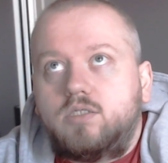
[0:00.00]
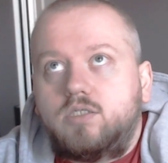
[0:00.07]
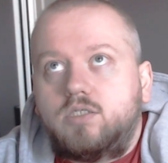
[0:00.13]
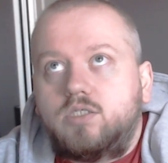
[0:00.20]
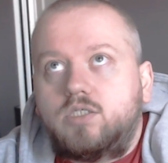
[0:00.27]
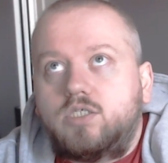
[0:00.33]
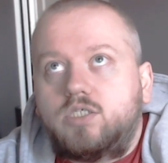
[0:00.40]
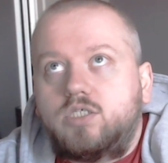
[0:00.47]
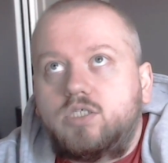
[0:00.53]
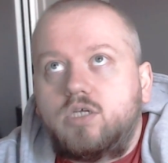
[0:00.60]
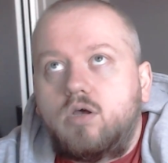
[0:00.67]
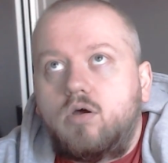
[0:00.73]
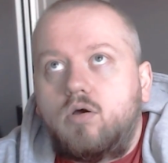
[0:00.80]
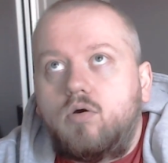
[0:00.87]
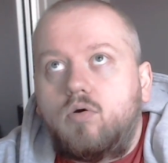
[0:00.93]

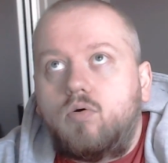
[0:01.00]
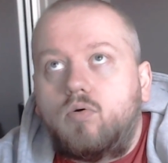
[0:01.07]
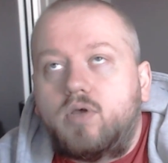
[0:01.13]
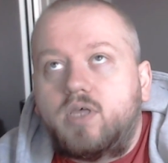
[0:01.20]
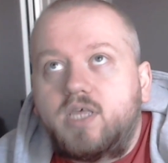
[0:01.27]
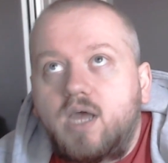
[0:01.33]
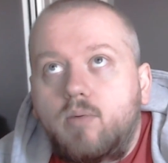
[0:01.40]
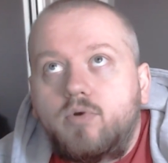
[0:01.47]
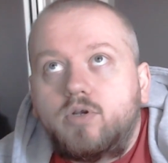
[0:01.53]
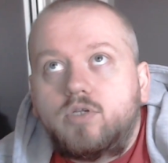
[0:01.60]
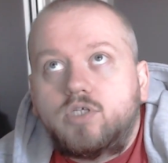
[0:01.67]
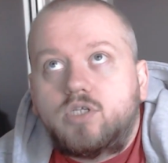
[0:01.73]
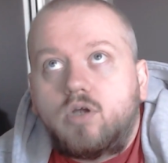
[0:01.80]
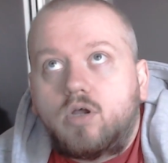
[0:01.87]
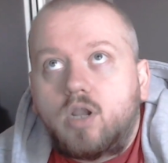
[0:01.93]
so camera
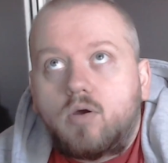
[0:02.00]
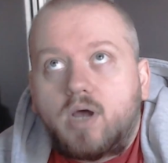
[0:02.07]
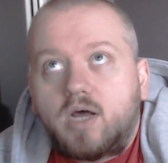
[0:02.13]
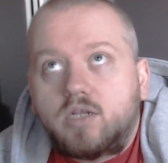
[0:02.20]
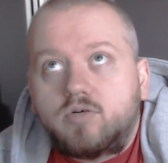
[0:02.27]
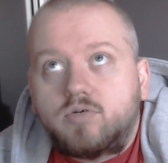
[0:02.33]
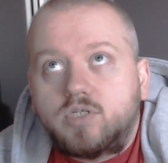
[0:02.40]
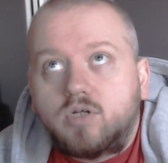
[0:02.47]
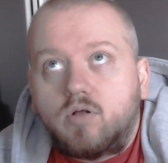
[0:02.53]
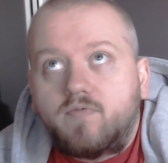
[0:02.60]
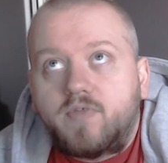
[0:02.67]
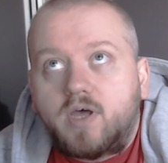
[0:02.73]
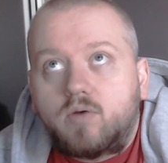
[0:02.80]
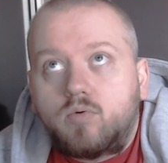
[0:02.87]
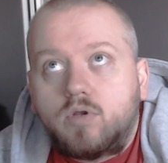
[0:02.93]
does not know how to
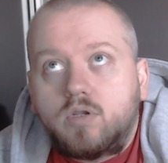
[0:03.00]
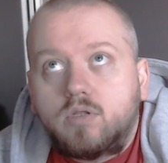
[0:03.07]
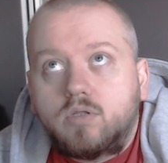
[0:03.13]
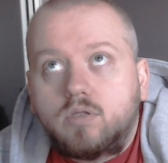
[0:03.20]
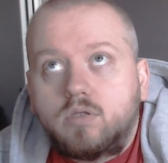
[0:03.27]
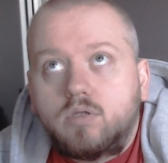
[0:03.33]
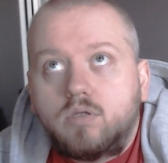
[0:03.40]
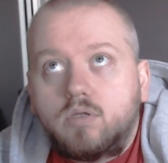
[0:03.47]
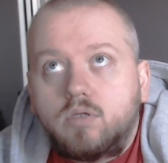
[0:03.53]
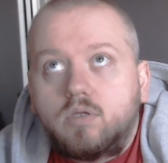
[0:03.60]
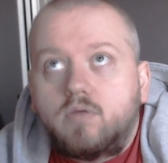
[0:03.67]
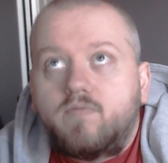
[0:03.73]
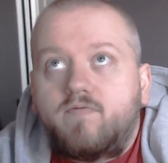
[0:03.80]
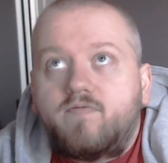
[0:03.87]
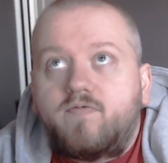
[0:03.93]
resolve that one.
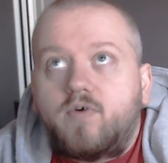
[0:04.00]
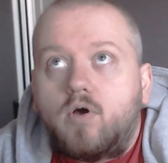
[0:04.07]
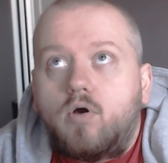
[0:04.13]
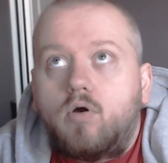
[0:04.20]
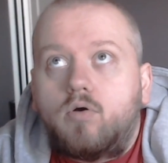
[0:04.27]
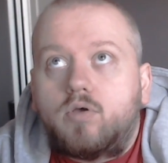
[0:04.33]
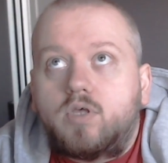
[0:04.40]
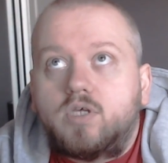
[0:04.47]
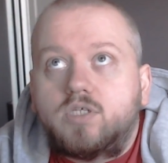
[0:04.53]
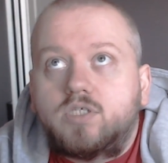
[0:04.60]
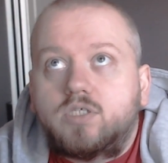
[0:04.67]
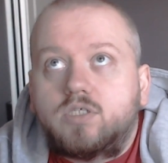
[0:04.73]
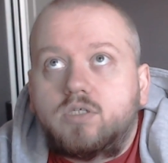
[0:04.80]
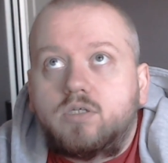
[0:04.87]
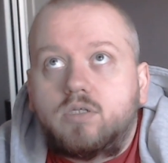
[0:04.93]

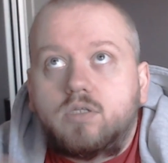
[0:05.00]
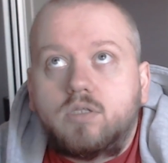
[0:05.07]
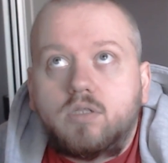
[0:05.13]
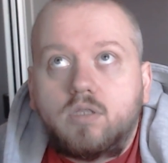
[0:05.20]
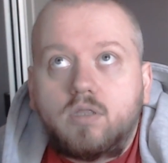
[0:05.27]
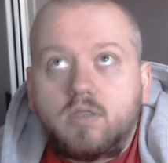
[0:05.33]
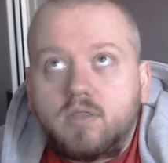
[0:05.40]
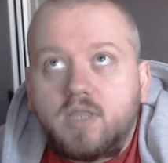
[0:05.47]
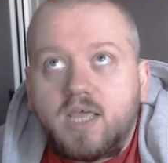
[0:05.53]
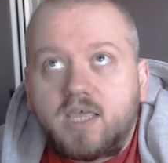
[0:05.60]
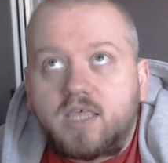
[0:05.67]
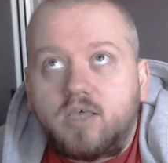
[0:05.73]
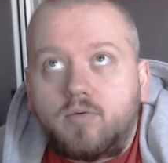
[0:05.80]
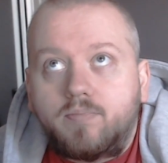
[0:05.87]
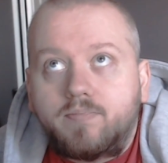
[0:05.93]
Focus.
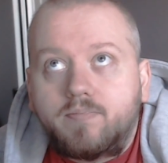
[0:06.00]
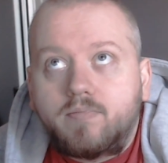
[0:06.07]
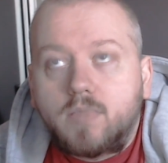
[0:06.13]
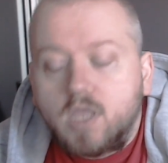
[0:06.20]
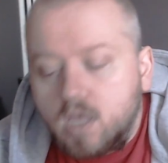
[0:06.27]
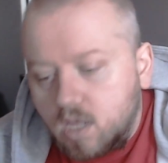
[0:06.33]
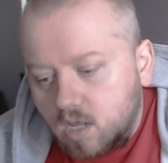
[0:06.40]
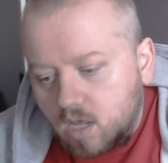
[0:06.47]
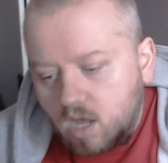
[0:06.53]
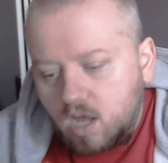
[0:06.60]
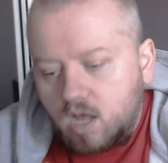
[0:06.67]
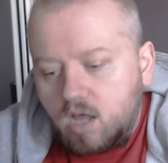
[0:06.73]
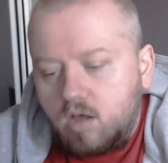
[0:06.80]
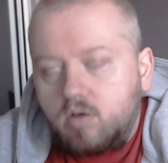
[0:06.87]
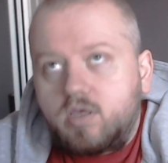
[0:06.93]
Thank you.
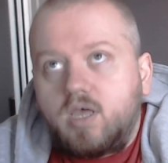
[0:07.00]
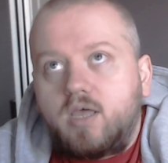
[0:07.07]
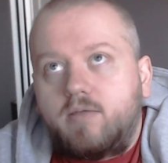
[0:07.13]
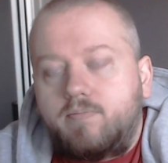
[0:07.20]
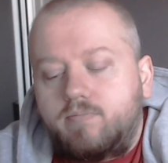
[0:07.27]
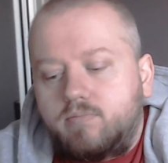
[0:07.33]
Okay.